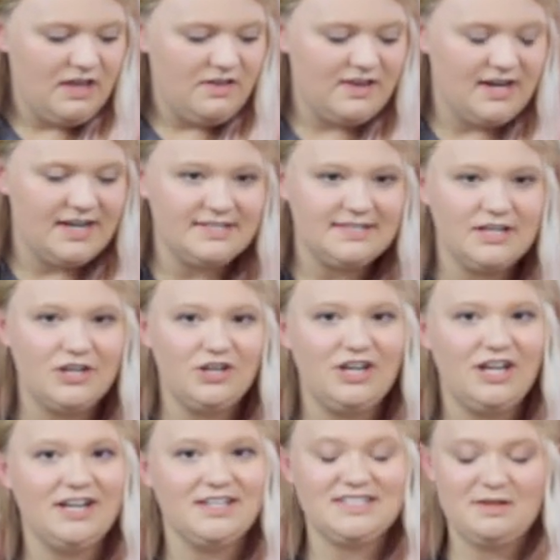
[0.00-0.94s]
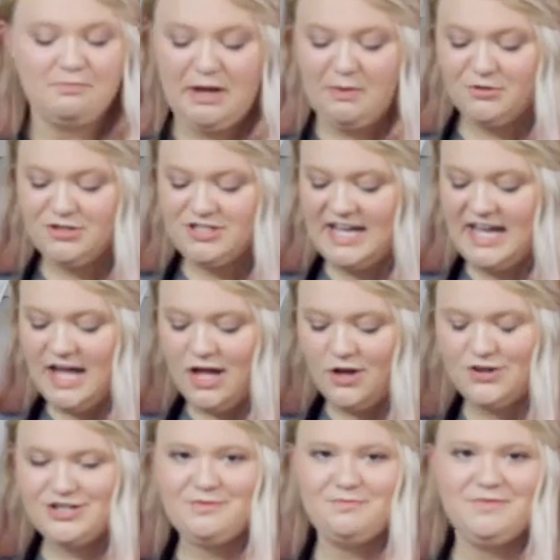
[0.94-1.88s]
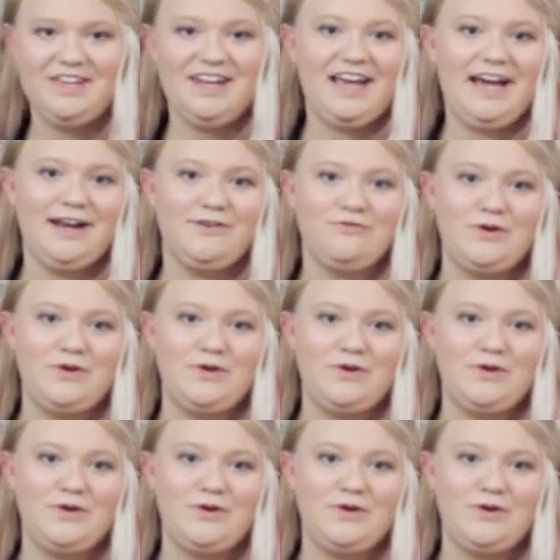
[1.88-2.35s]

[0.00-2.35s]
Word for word: The next thing you need is a paper towel or something to kind